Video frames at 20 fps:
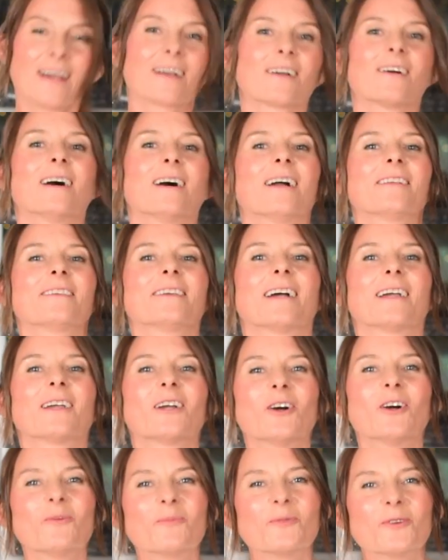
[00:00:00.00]
Kochani, I
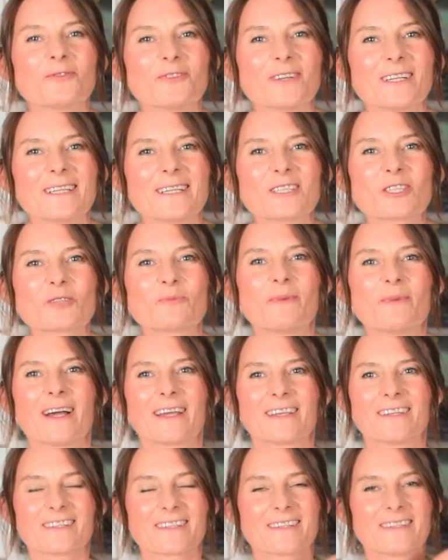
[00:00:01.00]
hope you feel
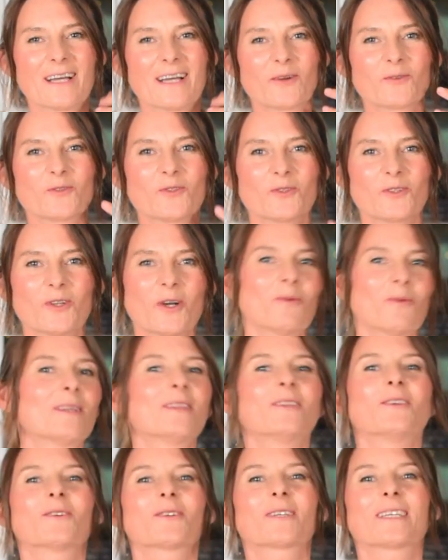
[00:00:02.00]
inspired now to go
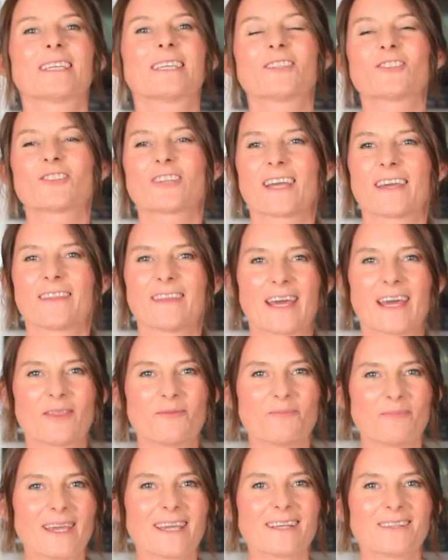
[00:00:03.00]
in your kitchen
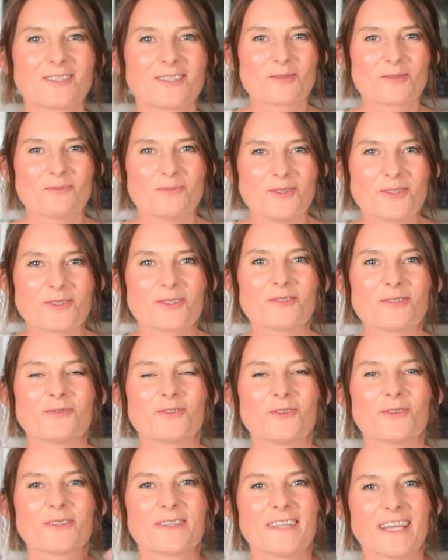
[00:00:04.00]
and make
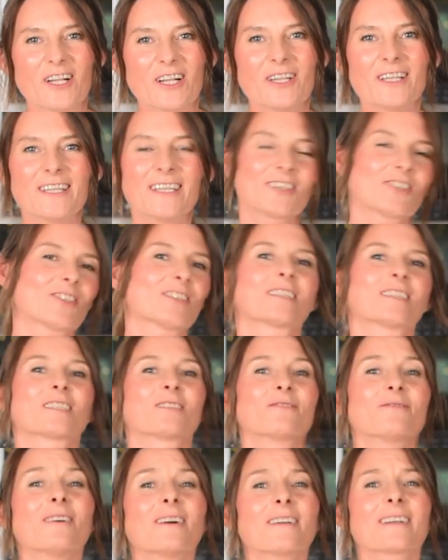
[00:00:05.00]
beautiful, delicious,
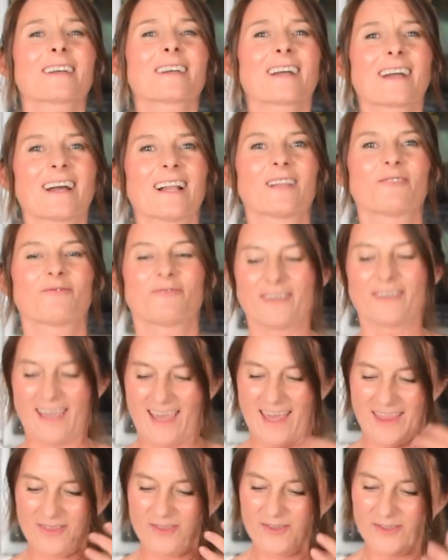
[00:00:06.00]
very healthy
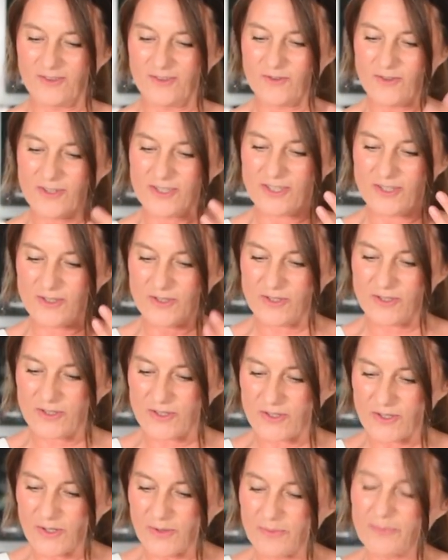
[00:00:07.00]
and nutritious
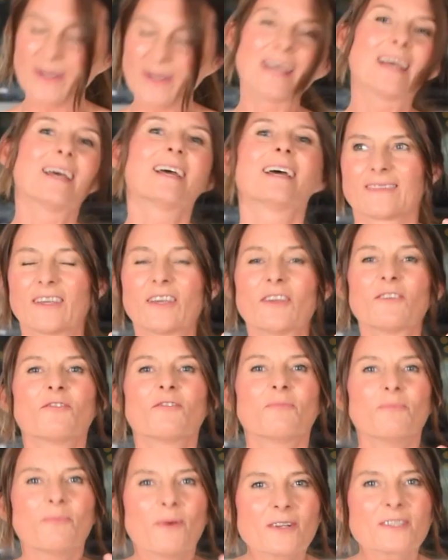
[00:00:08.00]
soup. If
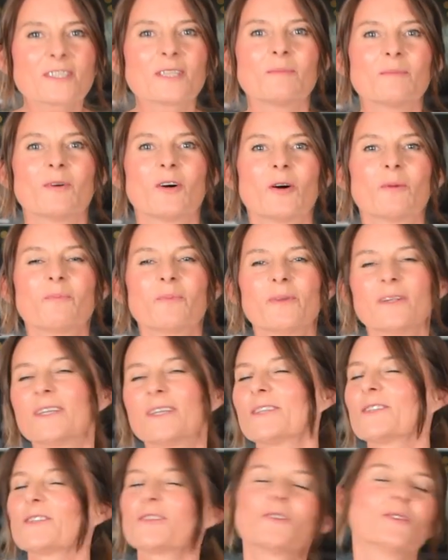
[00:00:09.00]
possible,
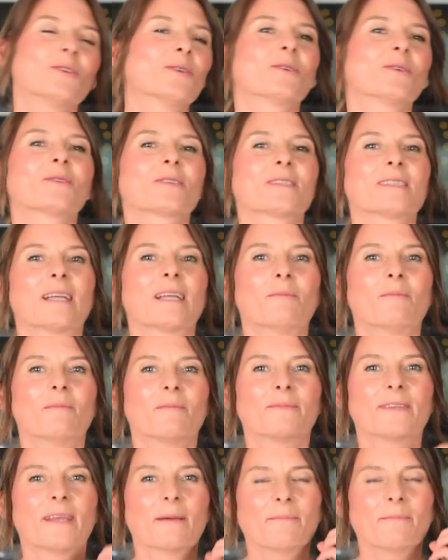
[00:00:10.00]
please use
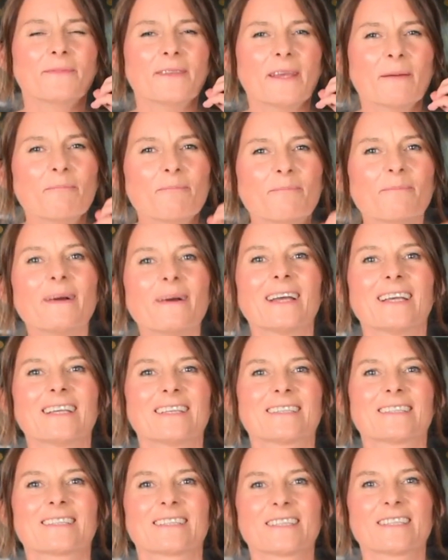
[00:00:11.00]
the
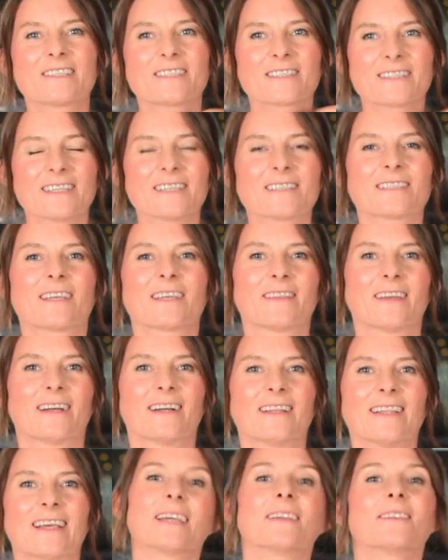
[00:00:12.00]
best
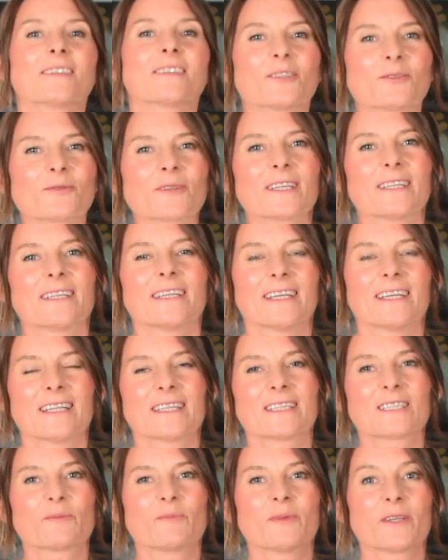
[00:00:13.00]
seasonal
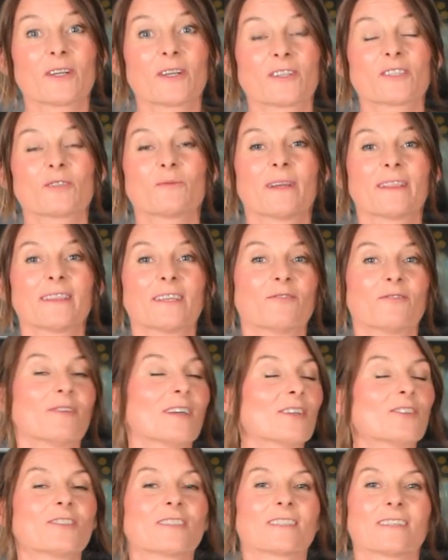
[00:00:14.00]
ingredients, because when the
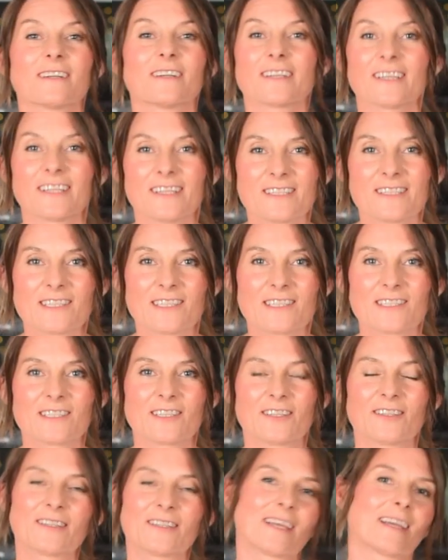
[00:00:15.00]
veggies are in
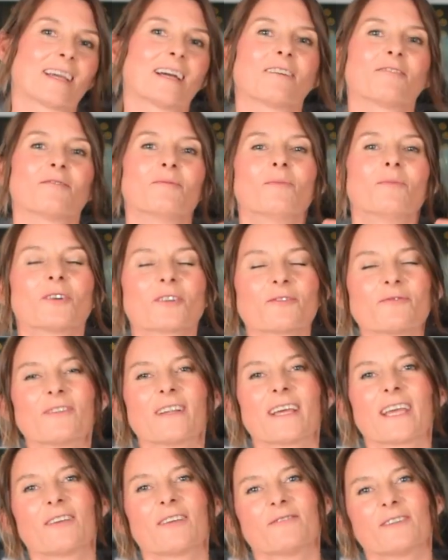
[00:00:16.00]
season, they have more
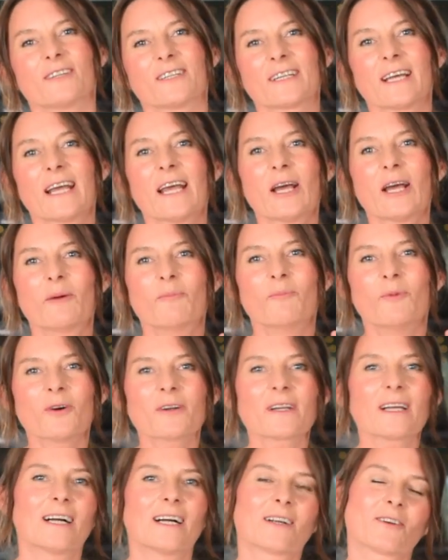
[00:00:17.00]
flavor,
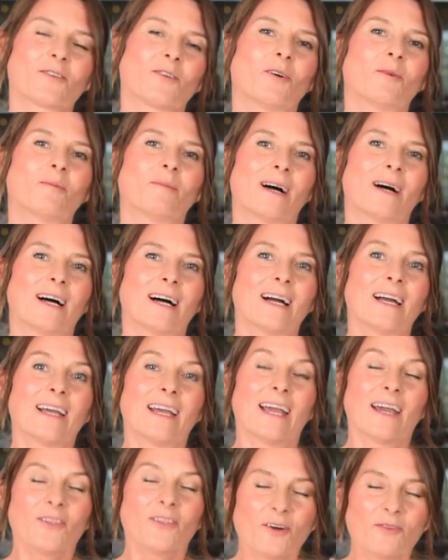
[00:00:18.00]
more aroma,
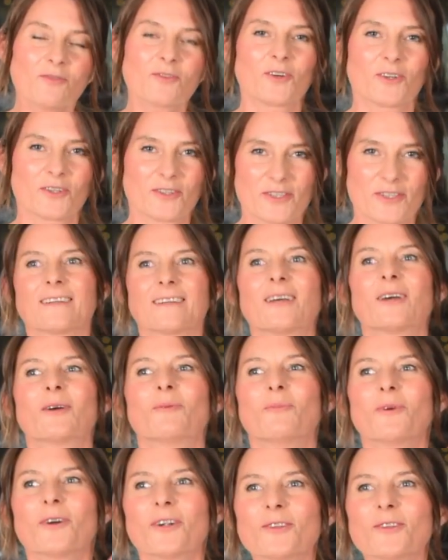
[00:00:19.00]
and of course,
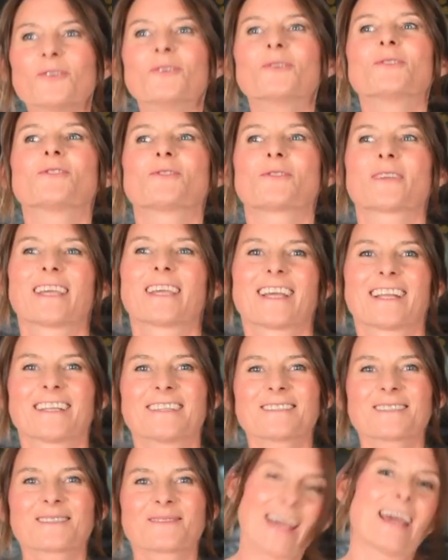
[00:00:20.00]
more
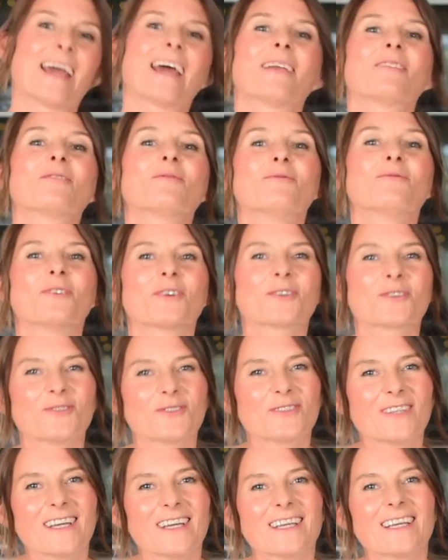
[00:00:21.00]
nutrients. And for
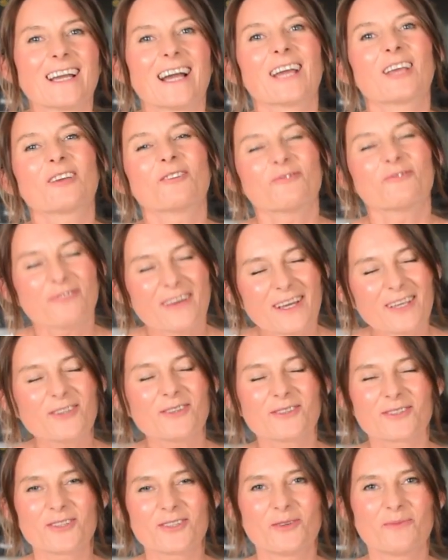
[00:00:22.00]
today, I thank
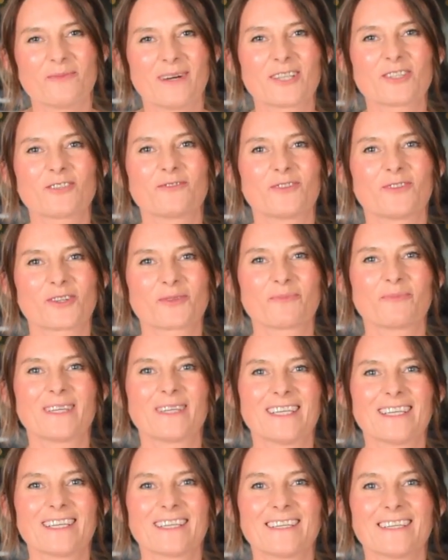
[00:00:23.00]
you so much for
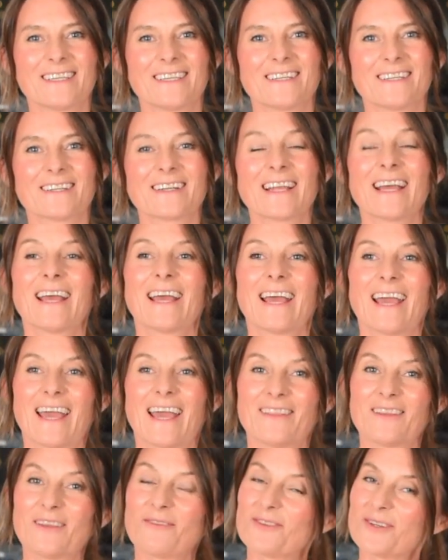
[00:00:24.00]
being here.
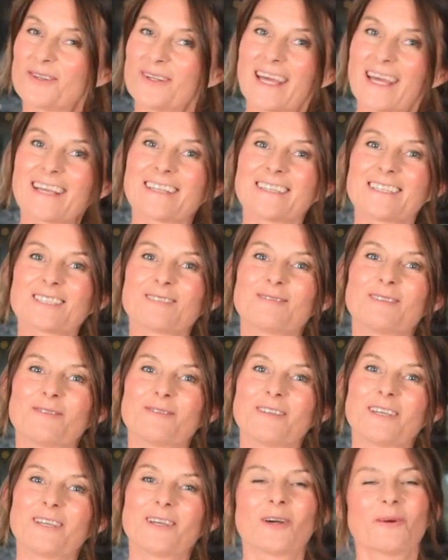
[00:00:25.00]
And if you like this
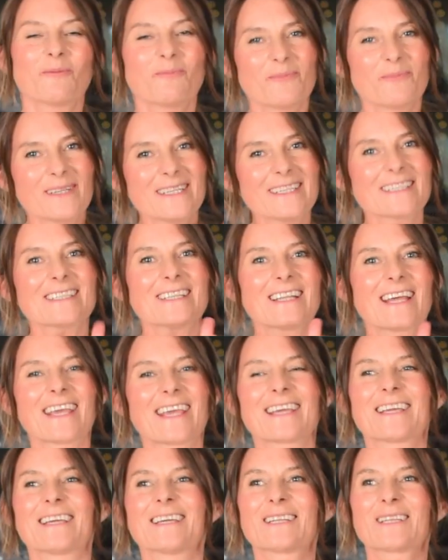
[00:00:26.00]
video, please
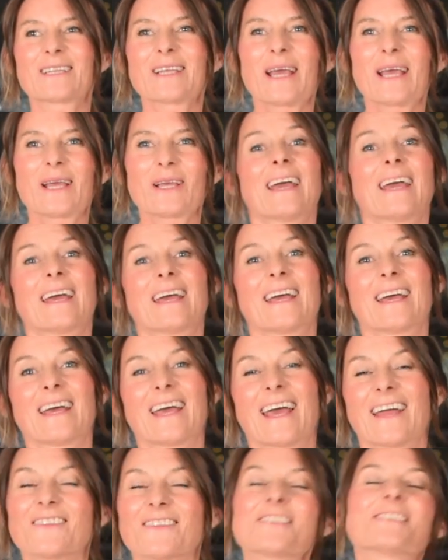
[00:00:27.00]
like it
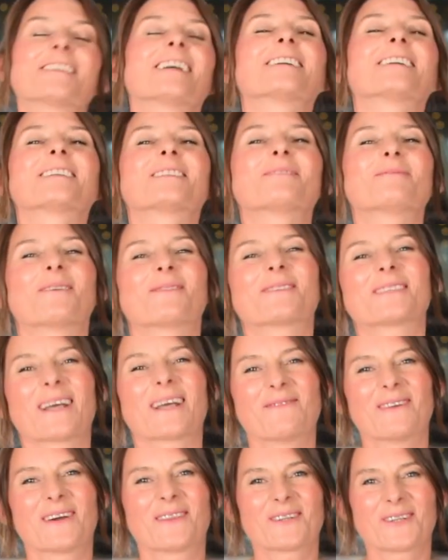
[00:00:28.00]
and share it with
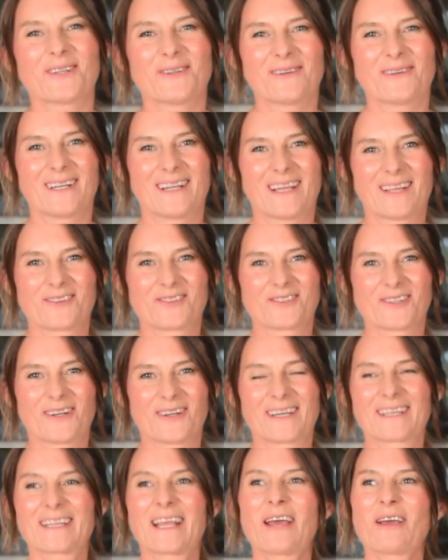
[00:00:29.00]
someone who will
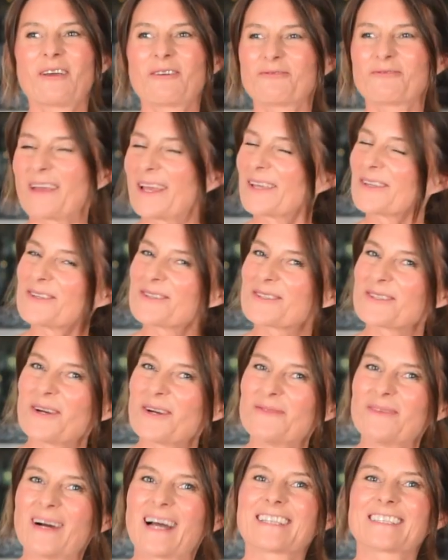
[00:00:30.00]
enjoy it. Thank you
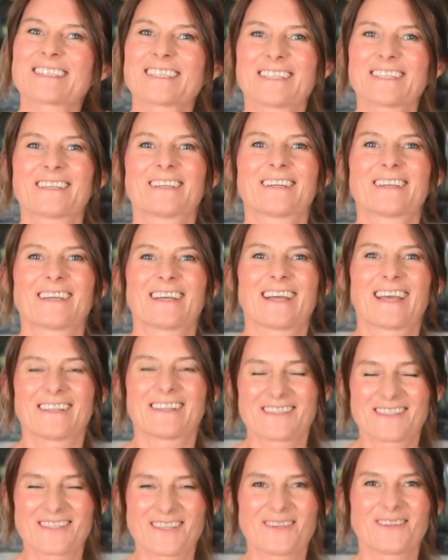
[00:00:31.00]
so much
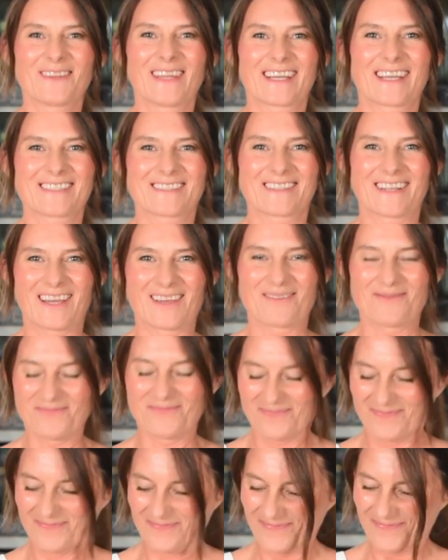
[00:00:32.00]
and see you next time.